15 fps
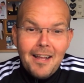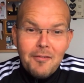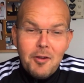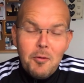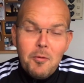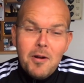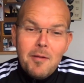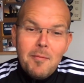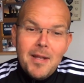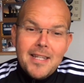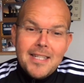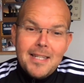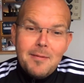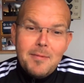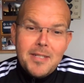I've got one of my
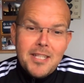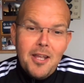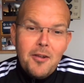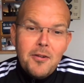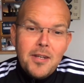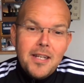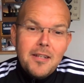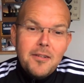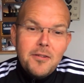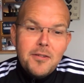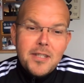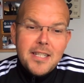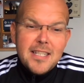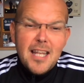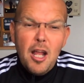slimmers that only
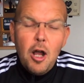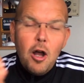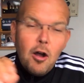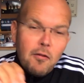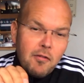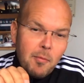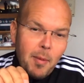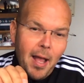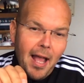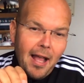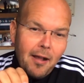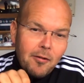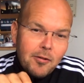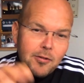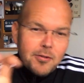loses like half a
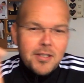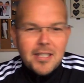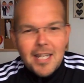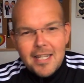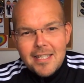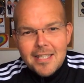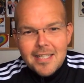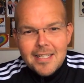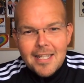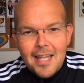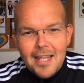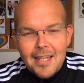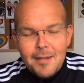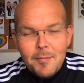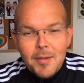pound or stays the
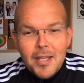same.